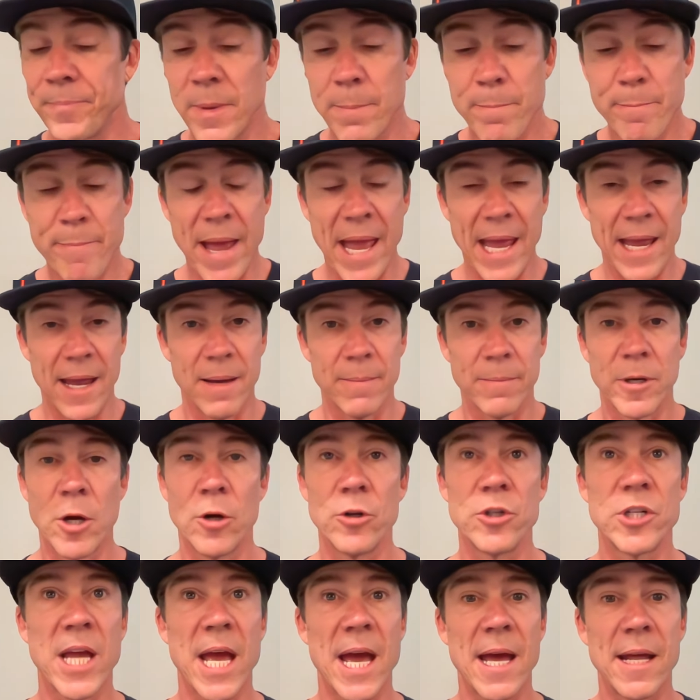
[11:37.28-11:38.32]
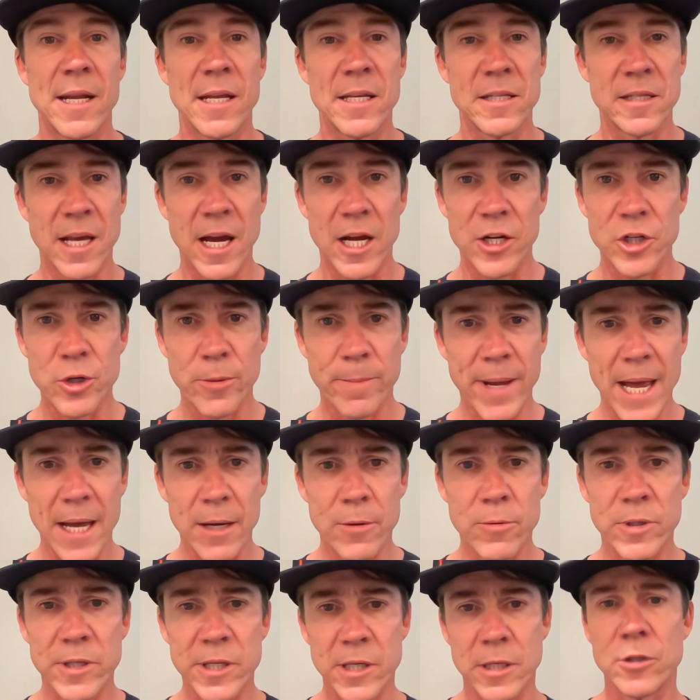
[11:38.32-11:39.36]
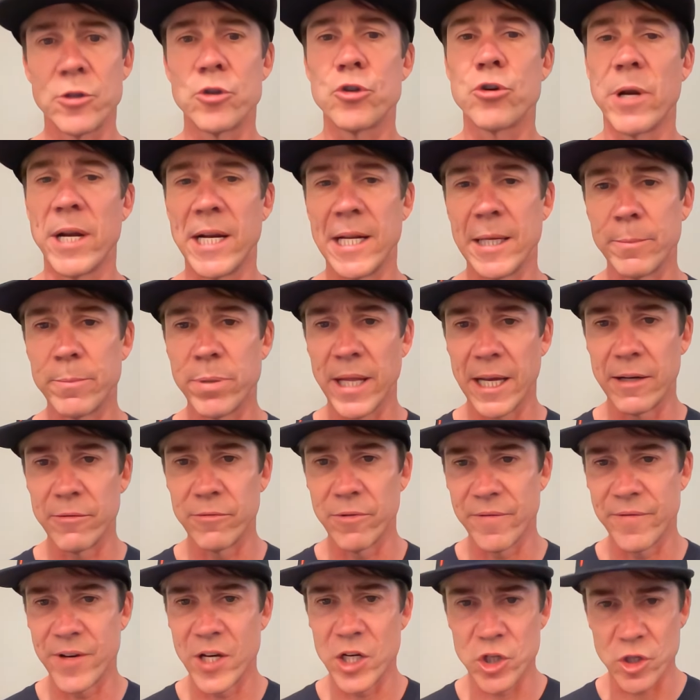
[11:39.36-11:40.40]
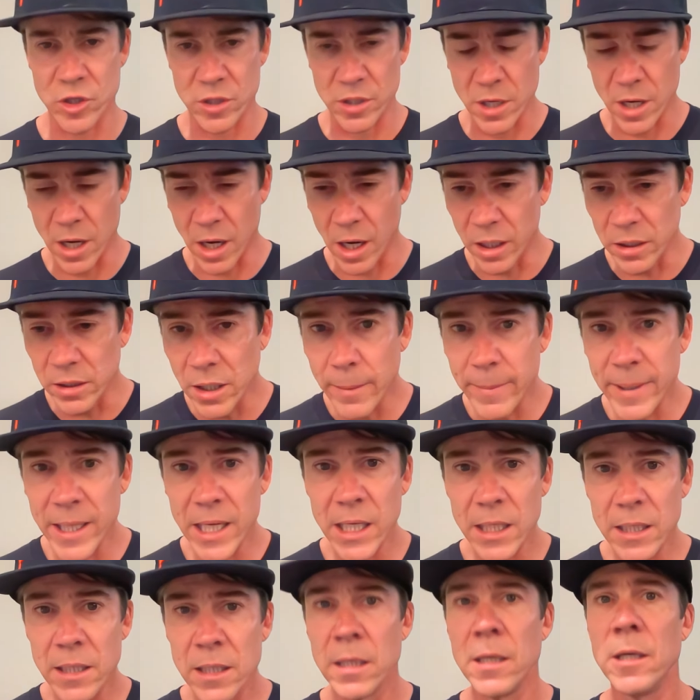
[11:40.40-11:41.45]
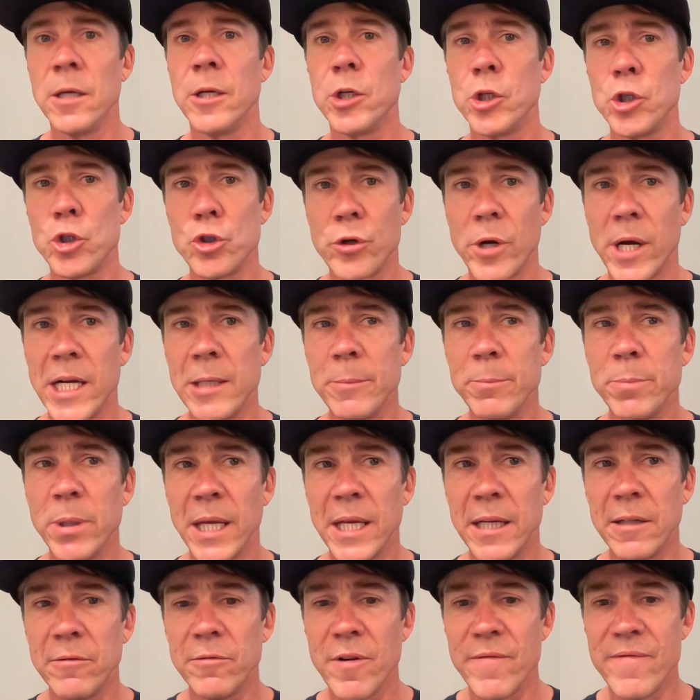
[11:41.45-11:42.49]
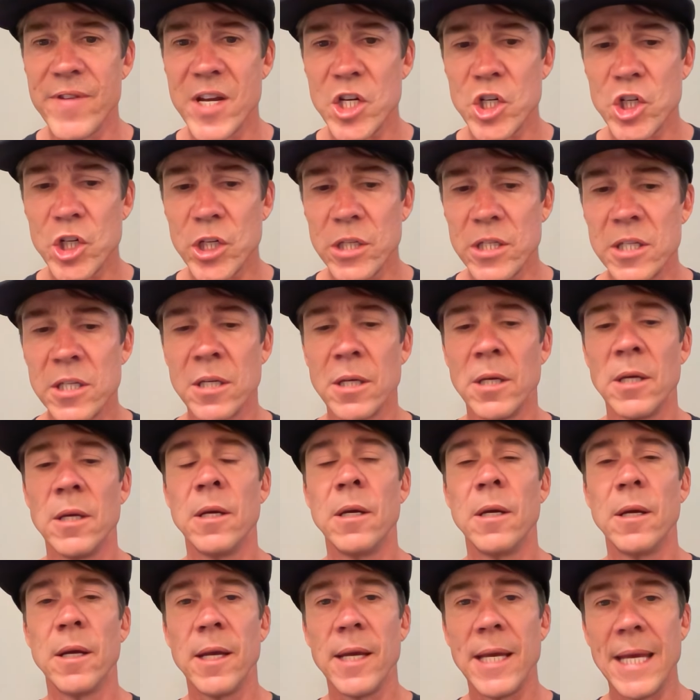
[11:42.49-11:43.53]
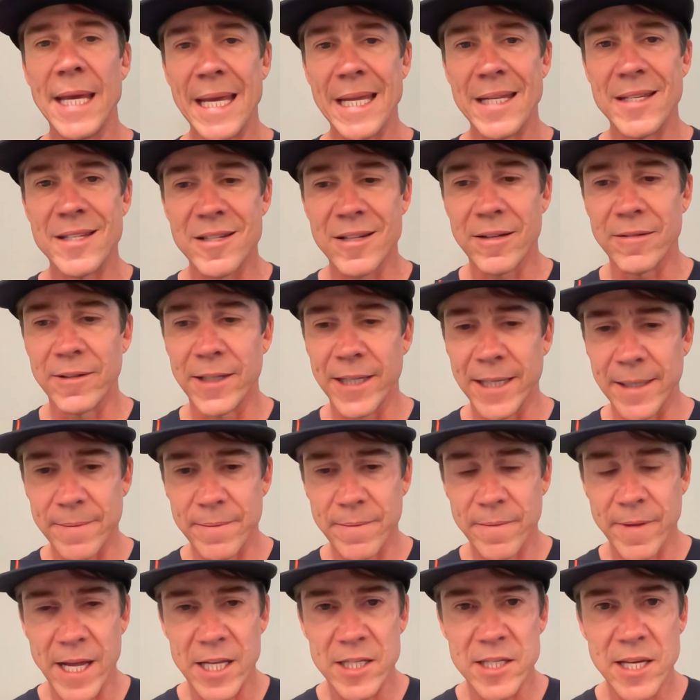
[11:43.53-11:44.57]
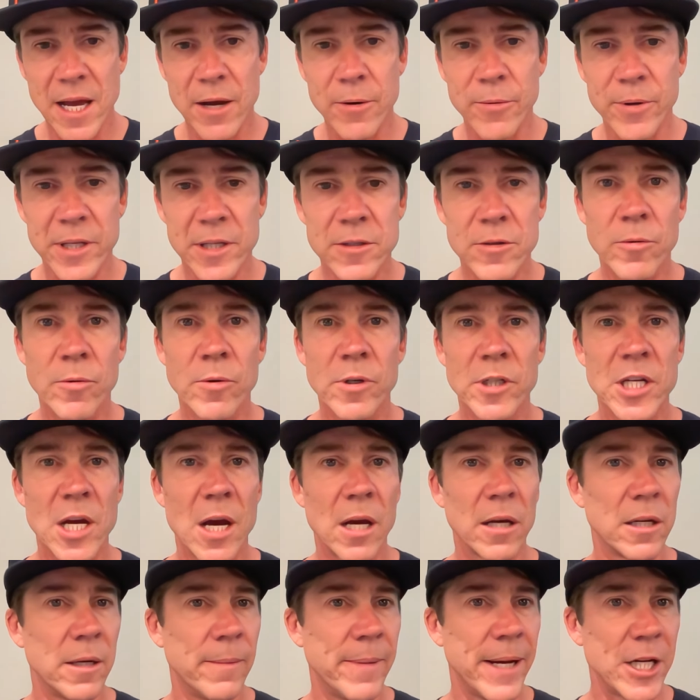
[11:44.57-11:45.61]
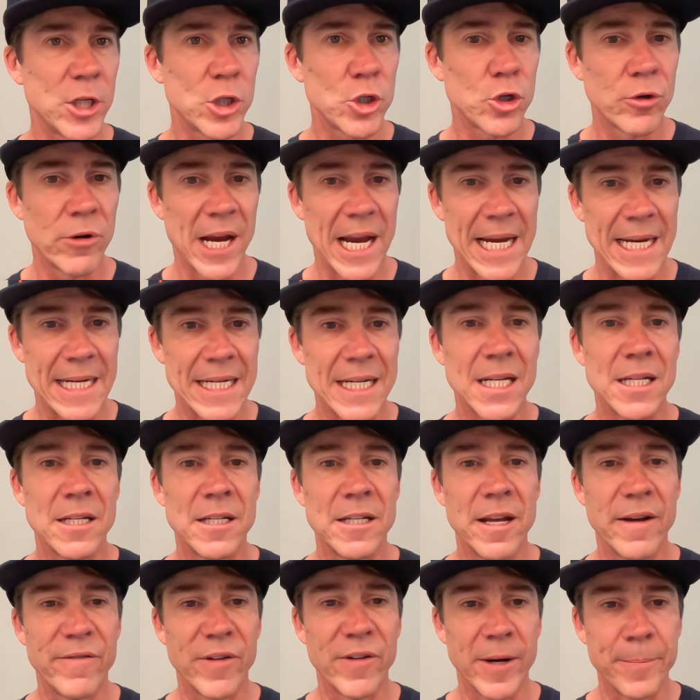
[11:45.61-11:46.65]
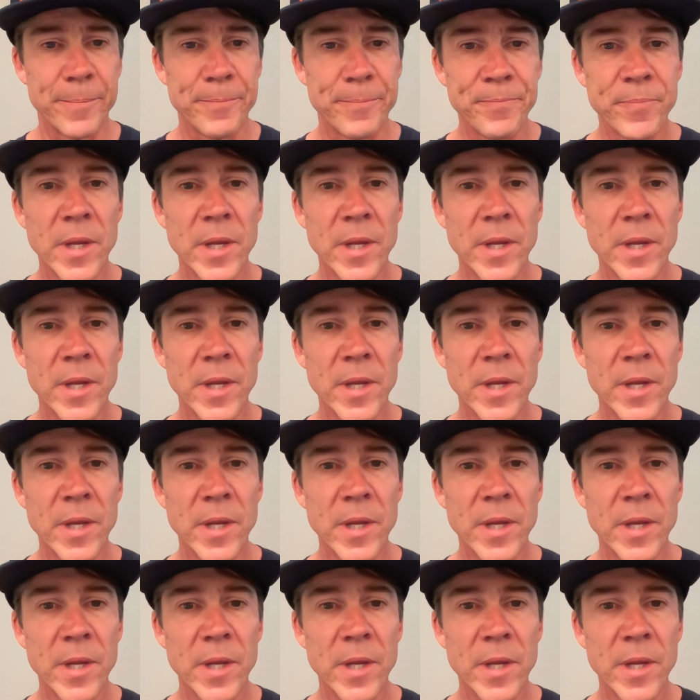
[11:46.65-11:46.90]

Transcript: Bam, CoachCat has got your back with a training plan revision. Unlimited training plan revisions. Instantly. That's how we're talking about train different.